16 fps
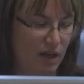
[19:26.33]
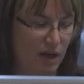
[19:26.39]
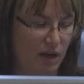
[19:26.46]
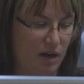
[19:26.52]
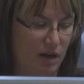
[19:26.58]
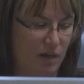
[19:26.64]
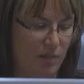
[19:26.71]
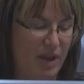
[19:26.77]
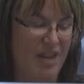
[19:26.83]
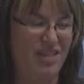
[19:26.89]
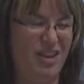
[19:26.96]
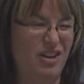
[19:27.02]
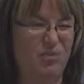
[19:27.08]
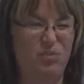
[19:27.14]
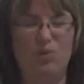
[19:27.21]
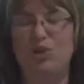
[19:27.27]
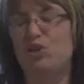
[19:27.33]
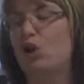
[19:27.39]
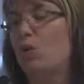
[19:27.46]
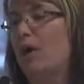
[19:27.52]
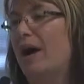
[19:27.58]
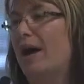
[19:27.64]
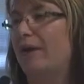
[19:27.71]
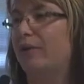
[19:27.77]
and they would
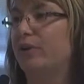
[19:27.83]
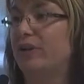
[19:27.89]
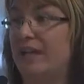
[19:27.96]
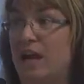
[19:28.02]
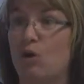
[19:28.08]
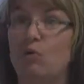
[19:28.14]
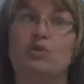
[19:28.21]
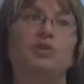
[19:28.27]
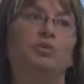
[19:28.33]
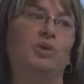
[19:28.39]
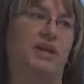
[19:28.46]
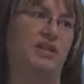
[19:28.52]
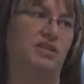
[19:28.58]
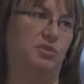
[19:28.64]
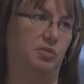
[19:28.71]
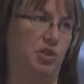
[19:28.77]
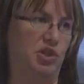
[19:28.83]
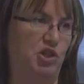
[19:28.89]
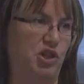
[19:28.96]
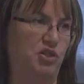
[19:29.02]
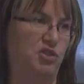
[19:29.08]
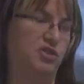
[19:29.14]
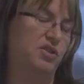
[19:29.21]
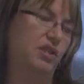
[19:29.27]
know how to calculate
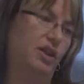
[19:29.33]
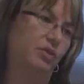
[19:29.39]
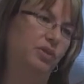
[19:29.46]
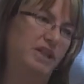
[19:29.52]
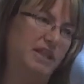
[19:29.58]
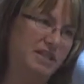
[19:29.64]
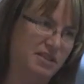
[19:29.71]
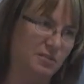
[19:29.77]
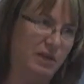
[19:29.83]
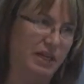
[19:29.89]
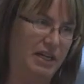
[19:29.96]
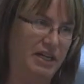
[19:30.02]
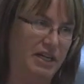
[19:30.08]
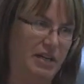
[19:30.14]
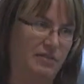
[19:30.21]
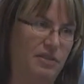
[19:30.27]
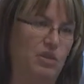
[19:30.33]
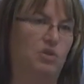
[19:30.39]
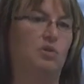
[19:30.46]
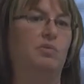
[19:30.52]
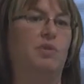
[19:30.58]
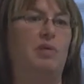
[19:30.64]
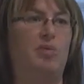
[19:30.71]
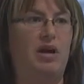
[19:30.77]
depreciation, so they don't need somebody to give it to
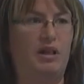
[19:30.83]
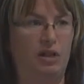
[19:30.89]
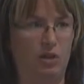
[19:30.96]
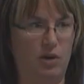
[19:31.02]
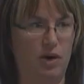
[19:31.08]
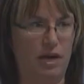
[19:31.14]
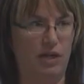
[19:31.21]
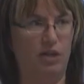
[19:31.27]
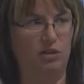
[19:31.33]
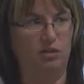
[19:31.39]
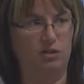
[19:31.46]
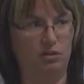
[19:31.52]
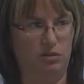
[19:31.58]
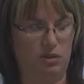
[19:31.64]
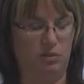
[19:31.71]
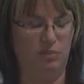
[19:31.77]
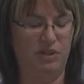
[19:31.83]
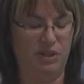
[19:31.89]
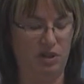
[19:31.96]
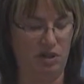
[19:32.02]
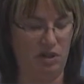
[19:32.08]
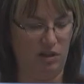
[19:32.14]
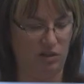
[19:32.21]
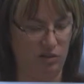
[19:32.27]
them. They probably know how to complete
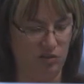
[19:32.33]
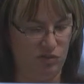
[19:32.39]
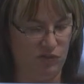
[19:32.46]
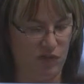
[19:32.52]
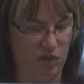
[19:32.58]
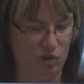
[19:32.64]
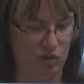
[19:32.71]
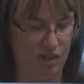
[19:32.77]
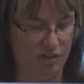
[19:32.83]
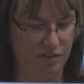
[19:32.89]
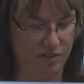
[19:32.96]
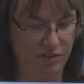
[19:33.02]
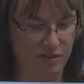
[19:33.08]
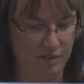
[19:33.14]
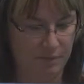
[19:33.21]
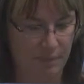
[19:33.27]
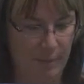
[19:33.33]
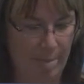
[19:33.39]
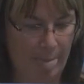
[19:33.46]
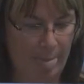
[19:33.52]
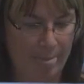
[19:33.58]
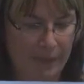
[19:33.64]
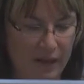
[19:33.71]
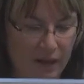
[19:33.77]
all of those functions.
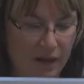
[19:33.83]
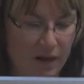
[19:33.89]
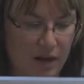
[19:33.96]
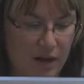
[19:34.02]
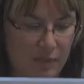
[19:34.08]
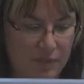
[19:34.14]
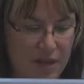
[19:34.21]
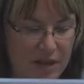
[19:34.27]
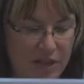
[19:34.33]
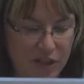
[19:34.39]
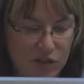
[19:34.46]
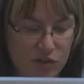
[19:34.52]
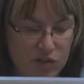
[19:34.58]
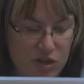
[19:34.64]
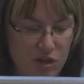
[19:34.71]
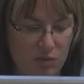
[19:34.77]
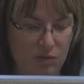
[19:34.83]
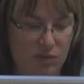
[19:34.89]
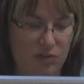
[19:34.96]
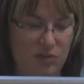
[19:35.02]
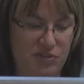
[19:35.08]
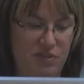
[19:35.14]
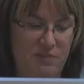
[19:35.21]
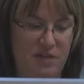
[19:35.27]
And then you talk with your
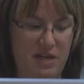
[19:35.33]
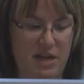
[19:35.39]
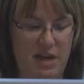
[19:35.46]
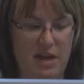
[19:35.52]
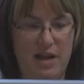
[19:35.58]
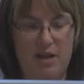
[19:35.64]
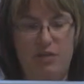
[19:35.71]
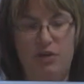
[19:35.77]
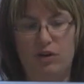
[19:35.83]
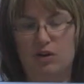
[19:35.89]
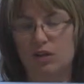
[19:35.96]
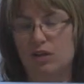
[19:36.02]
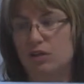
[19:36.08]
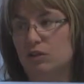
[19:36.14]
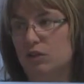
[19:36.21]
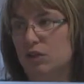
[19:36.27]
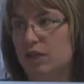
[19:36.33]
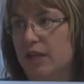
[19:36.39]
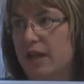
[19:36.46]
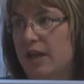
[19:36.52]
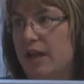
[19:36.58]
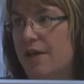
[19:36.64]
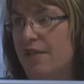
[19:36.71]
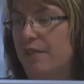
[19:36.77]
CPA, and they're going to look
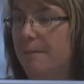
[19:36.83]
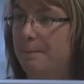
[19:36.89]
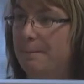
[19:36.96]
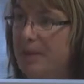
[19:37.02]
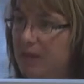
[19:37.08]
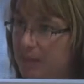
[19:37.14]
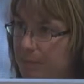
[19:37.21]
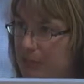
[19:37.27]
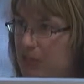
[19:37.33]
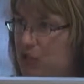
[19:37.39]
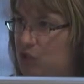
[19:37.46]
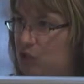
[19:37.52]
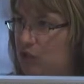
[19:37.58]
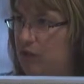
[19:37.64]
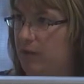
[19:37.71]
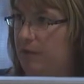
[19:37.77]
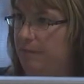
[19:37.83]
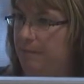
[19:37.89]
at the big picture.